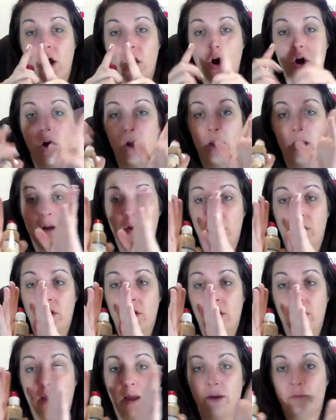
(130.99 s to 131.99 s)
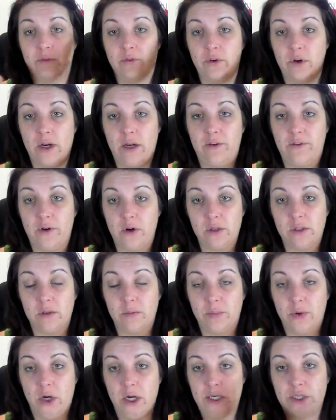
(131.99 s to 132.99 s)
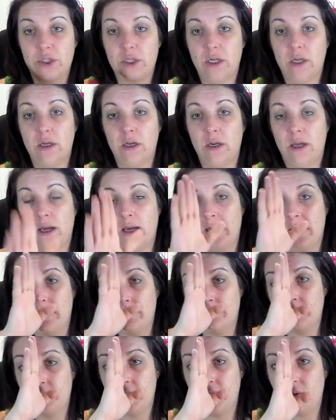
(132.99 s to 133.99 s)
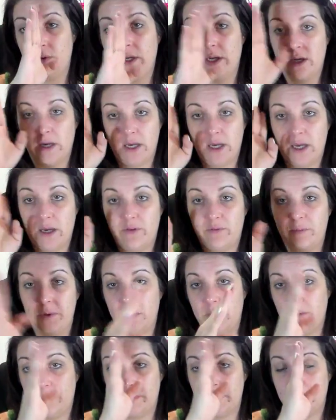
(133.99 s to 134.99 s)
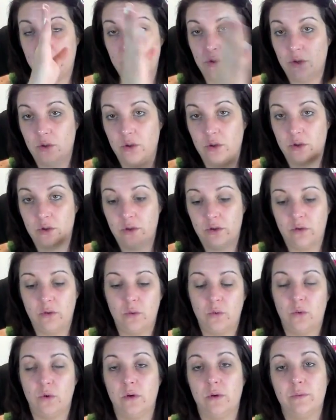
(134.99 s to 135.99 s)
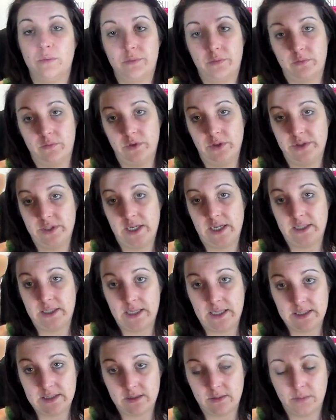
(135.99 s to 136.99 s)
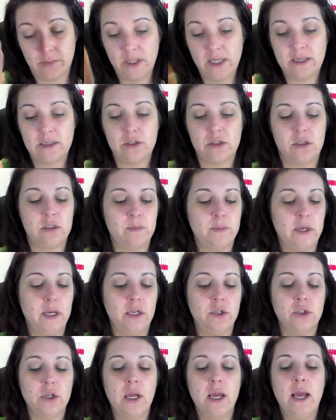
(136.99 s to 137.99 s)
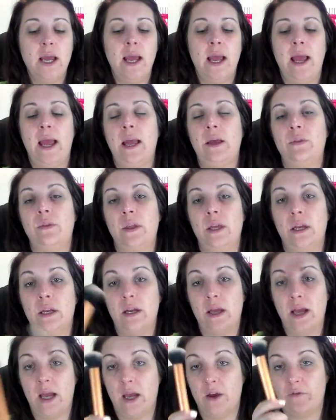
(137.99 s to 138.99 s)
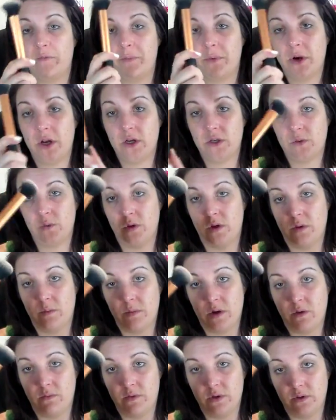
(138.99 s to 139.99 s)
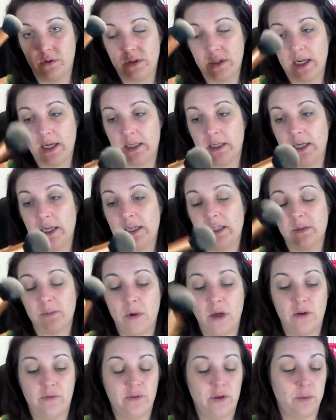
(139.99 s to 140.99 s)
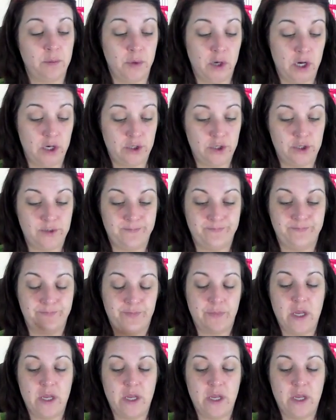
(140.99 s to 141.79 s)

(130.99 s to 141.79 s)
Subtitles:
On every first impression, I'm doing half Beauty Blender or Real Techniques complexion sponge, and then half brush with my Real Techniques buffing brush.